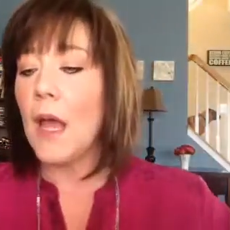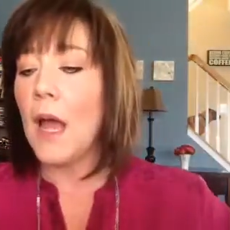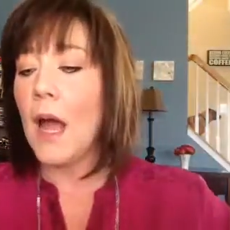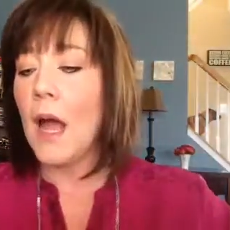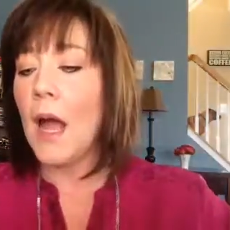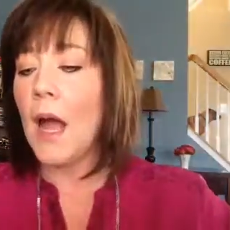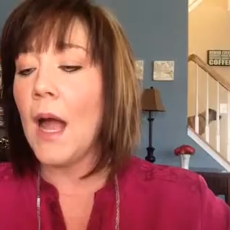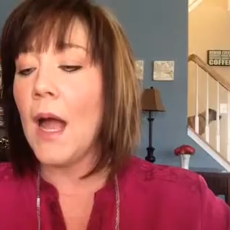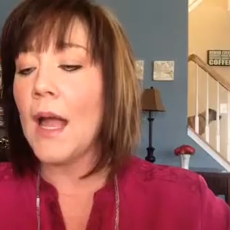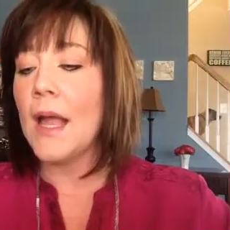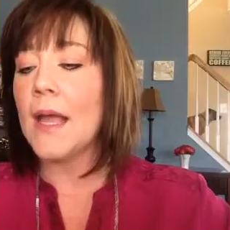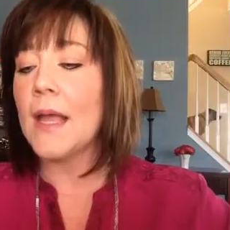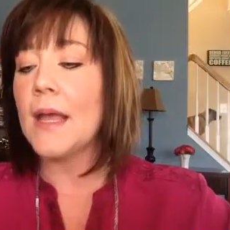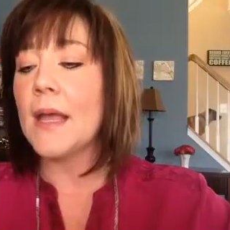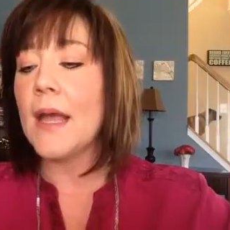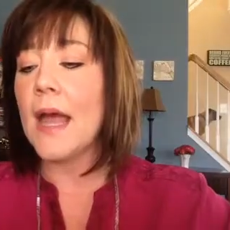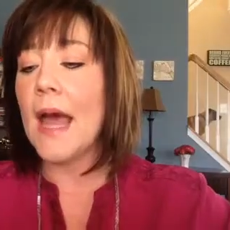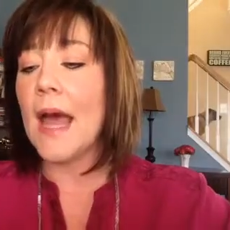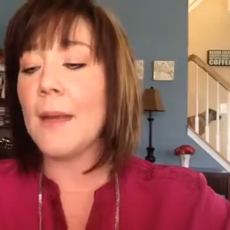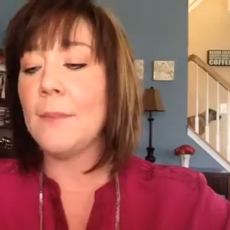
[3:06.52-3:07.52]

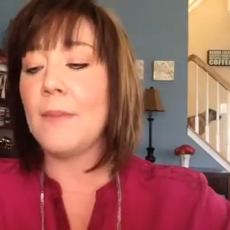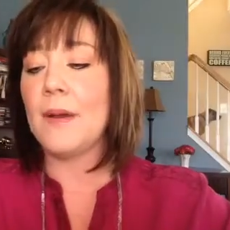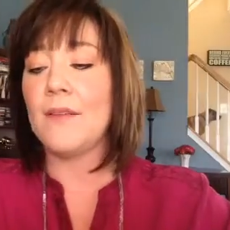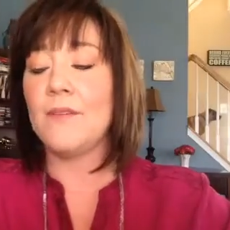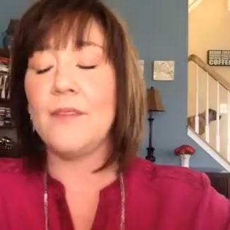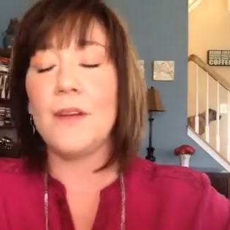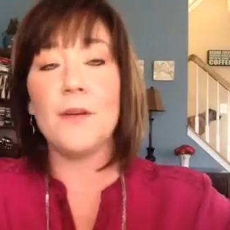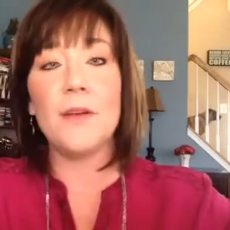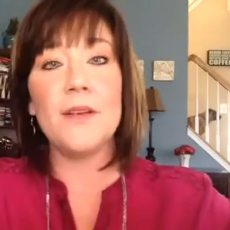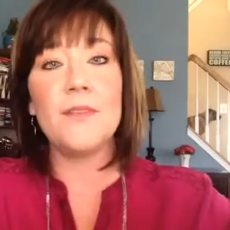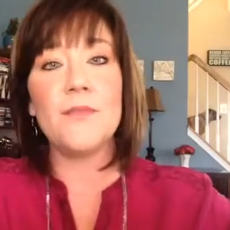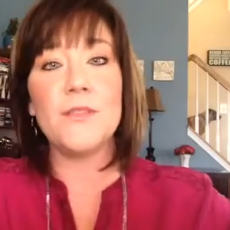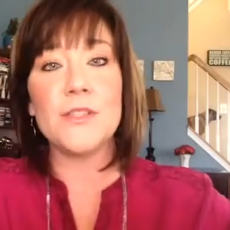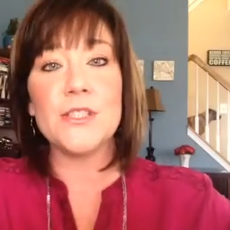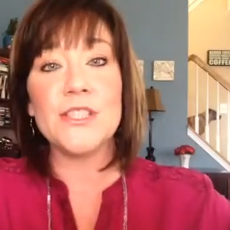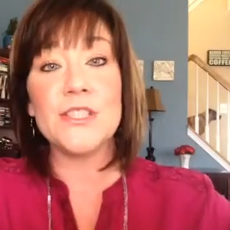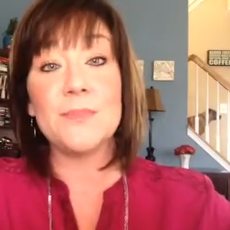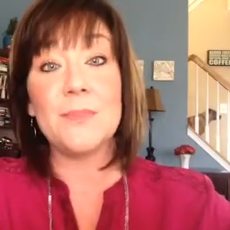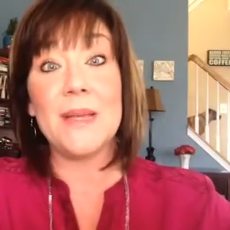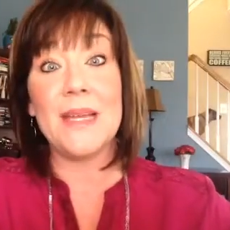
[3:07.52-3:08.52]
I had my very
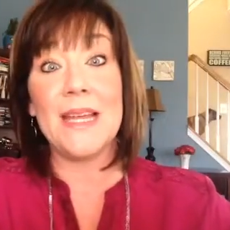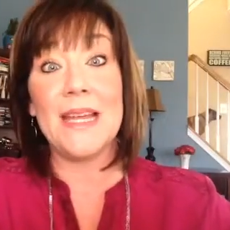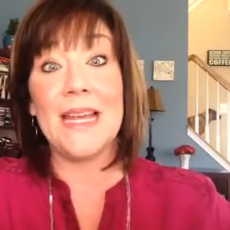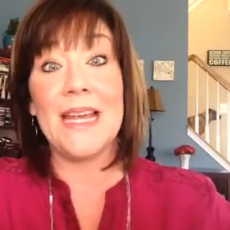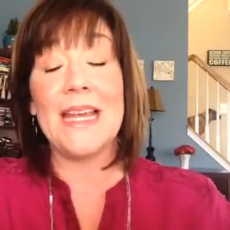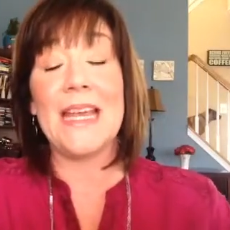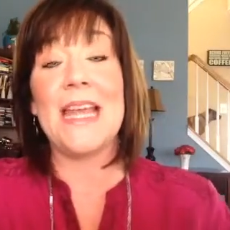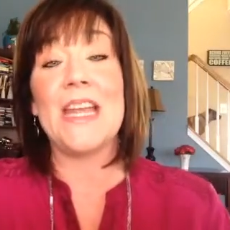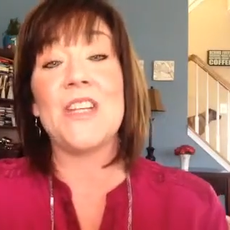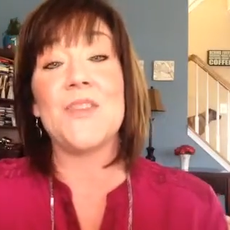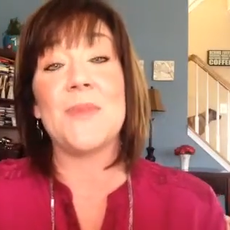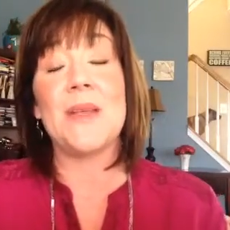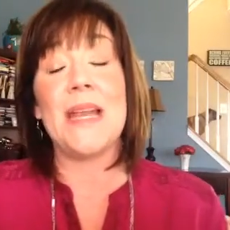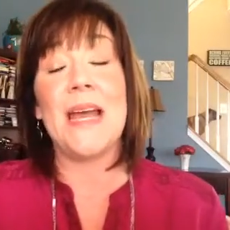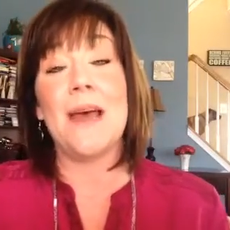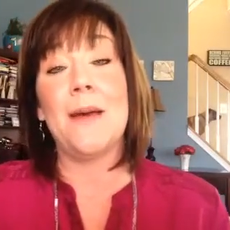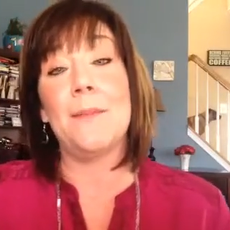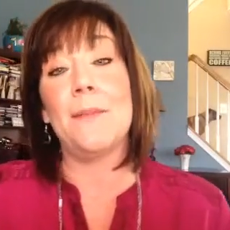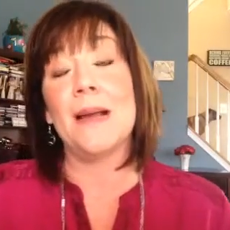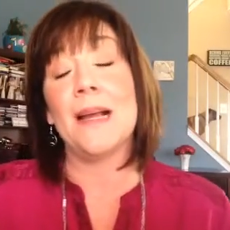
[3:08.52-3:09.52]
first speaking engagement
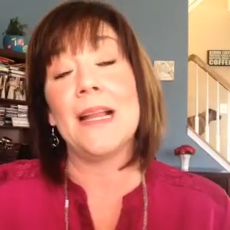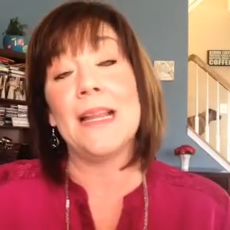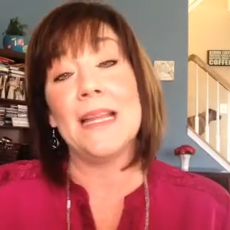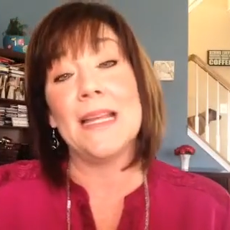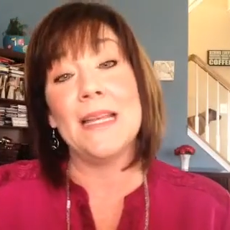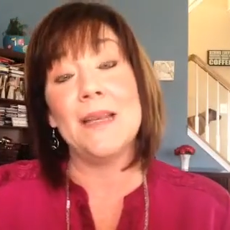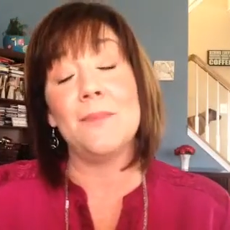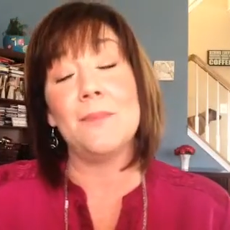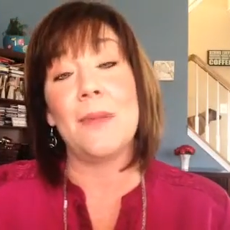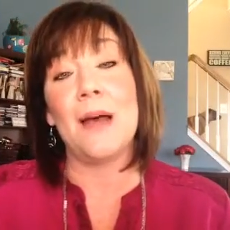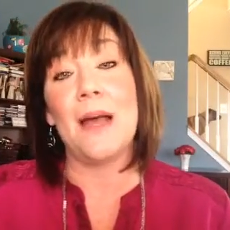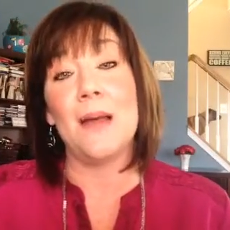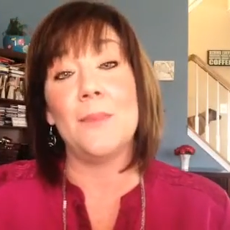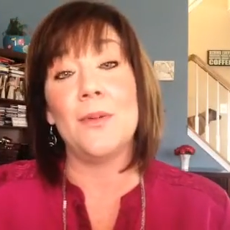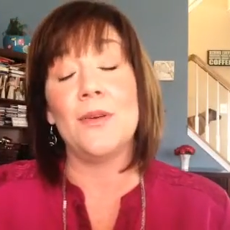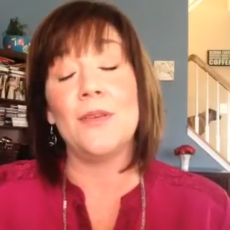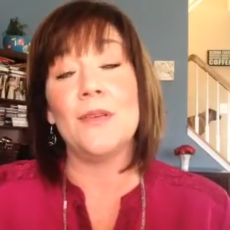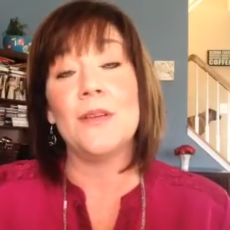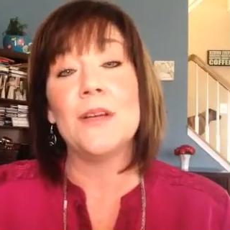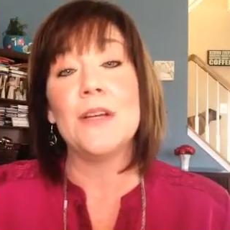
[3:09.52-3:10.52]
at McLean
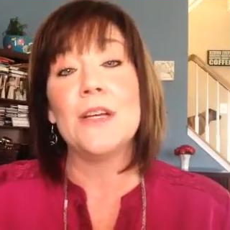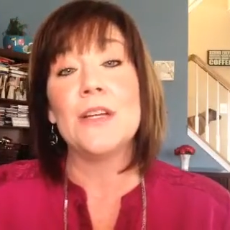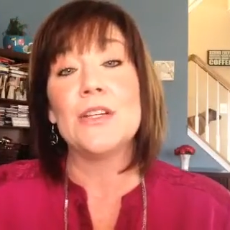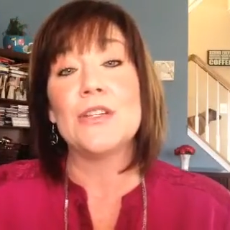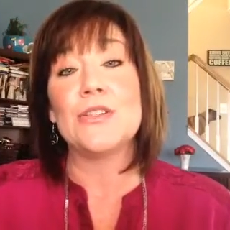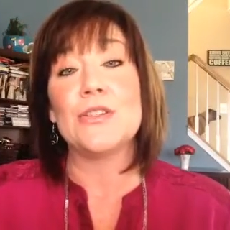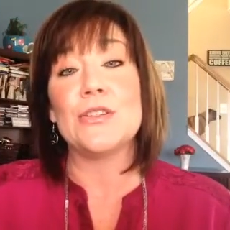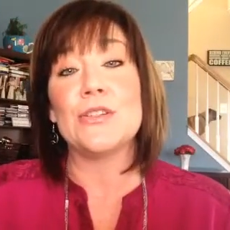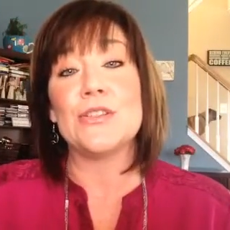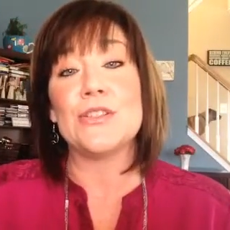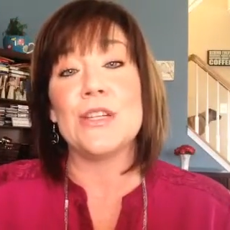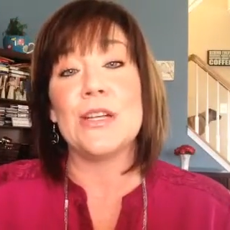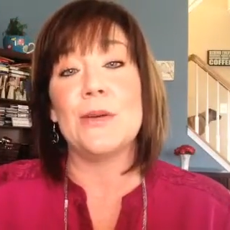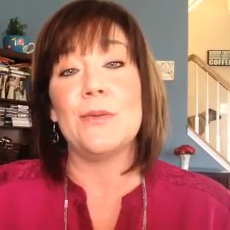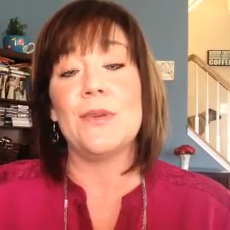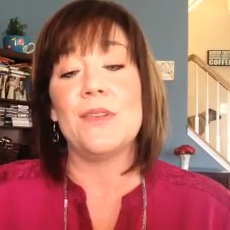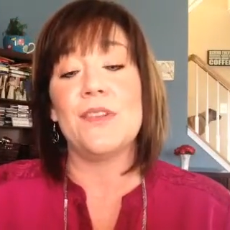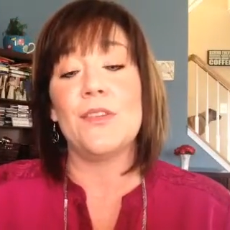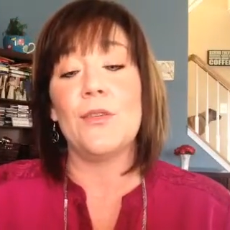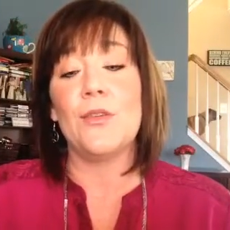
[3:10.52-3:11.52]
Bible Church, and I
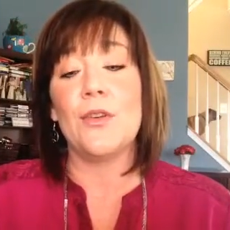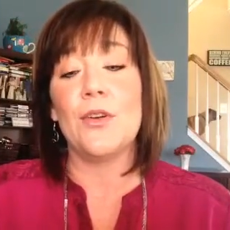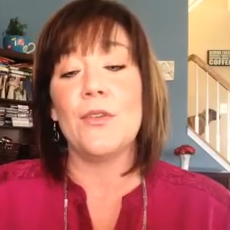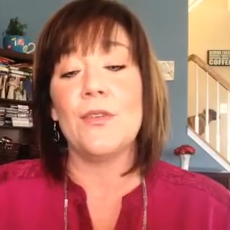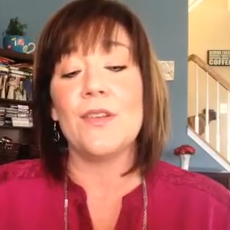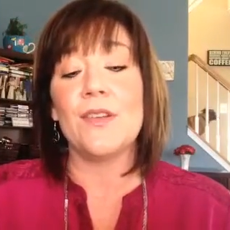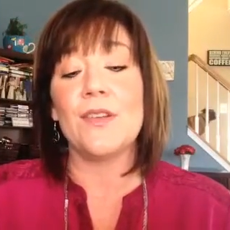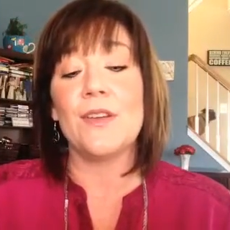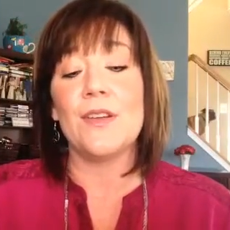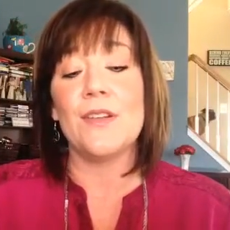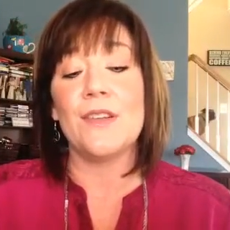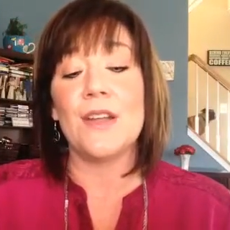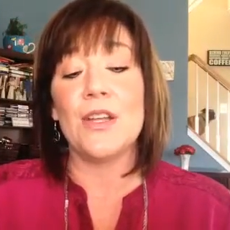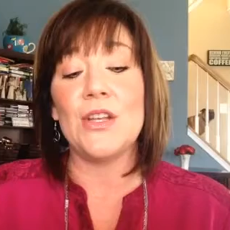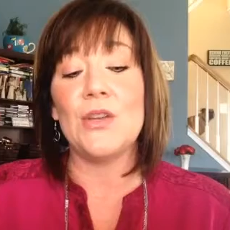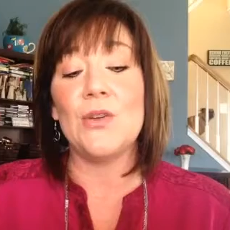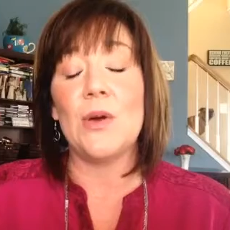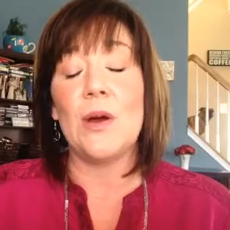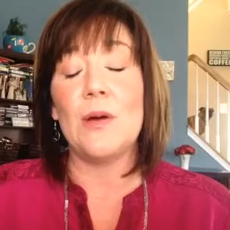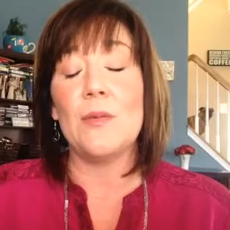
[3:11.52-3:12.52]
was so nervous because I
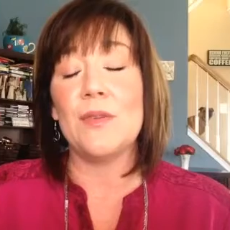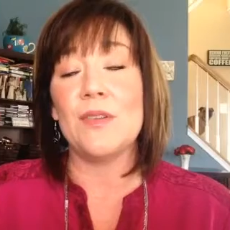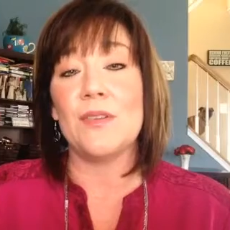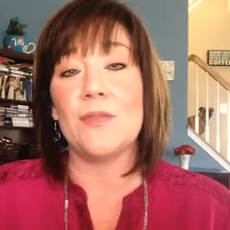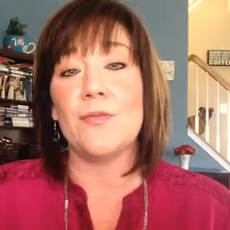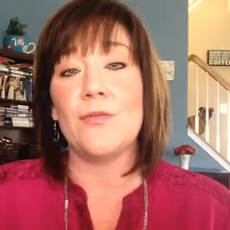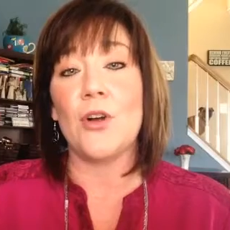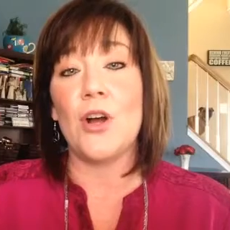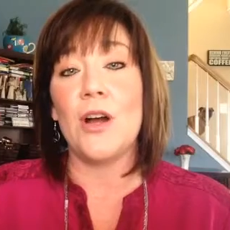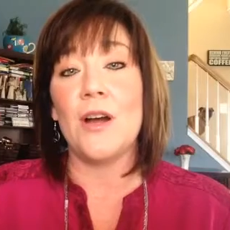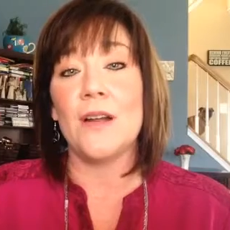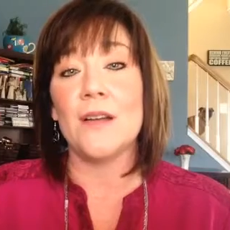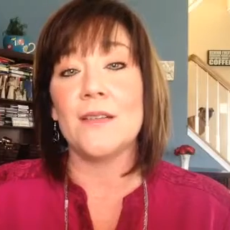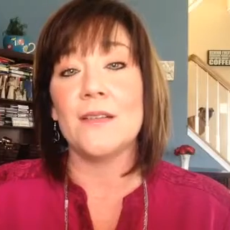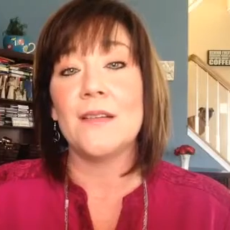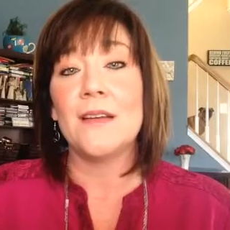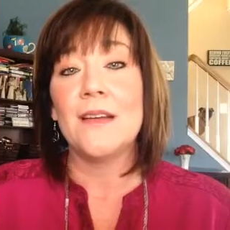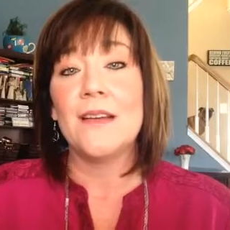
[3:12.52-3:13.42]
knew I was a fraud